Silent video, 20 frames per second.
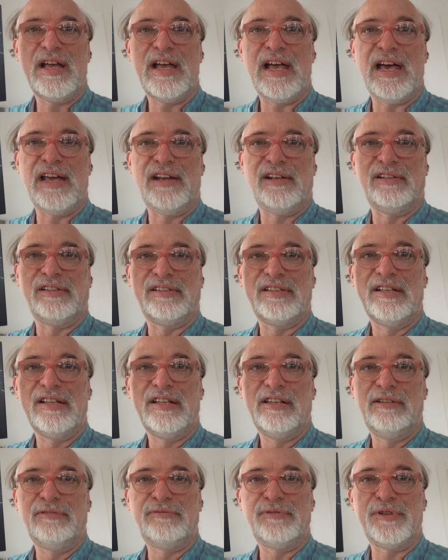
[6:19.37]
adult
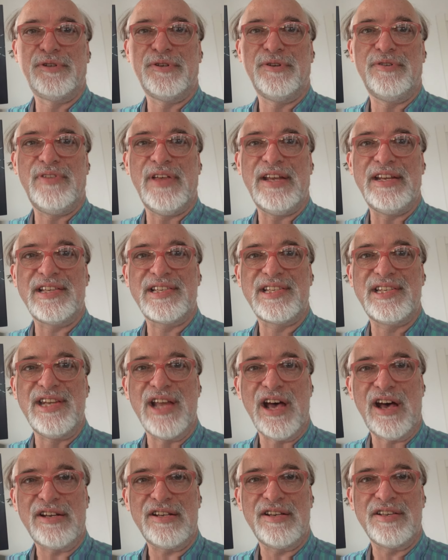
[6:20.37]
literature that is
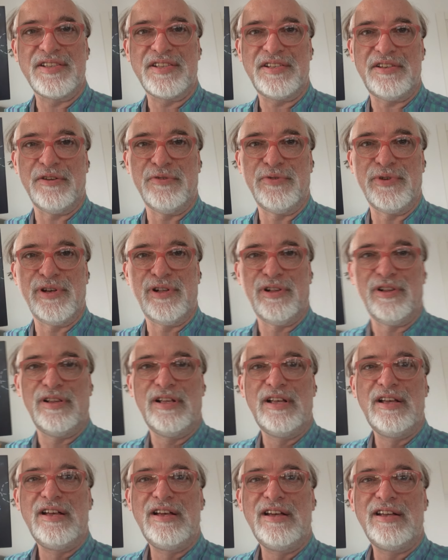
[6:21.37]
not a serial,